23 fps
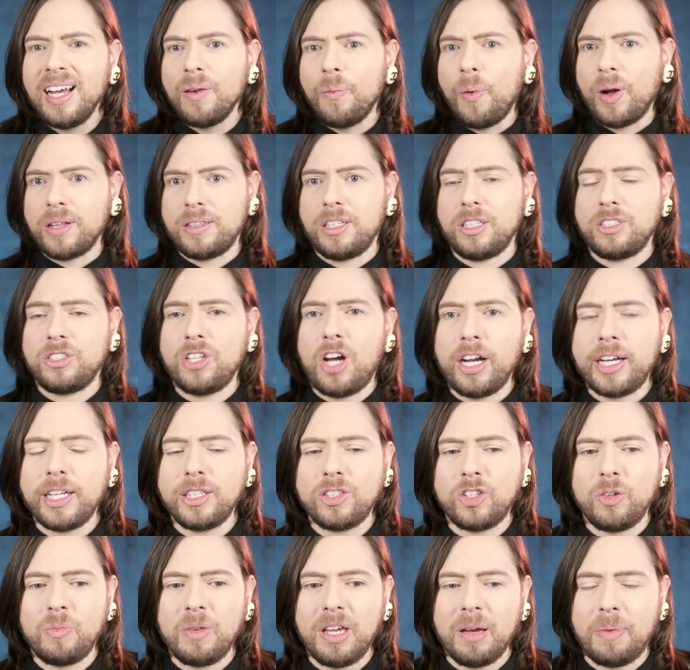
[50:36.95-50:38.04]
What, they're talking
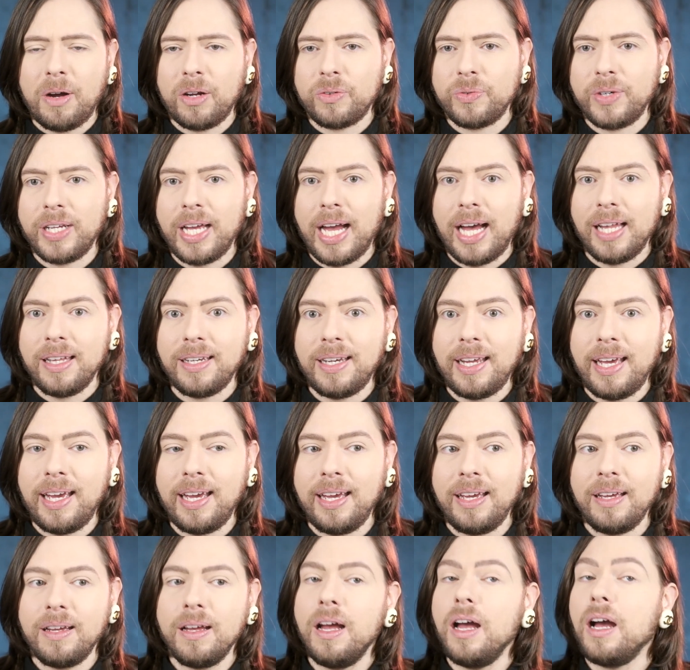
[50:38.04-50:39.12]
to me about
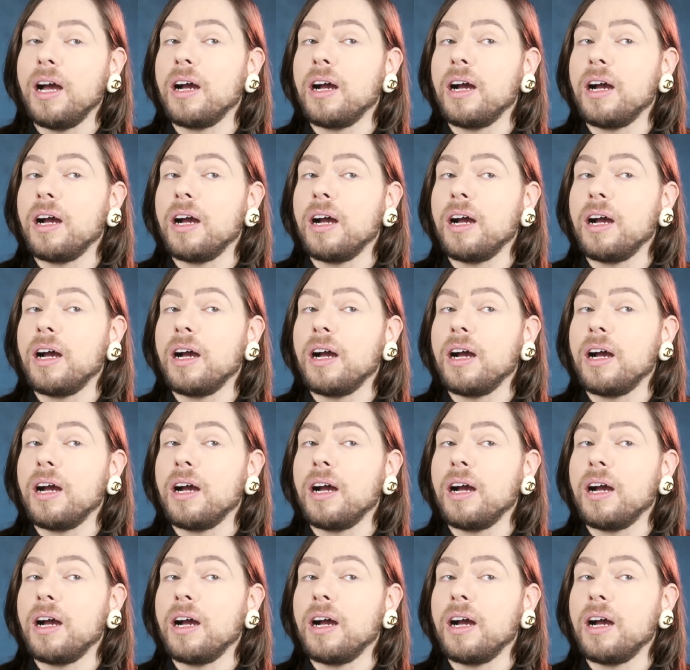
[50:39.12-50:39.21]
reality?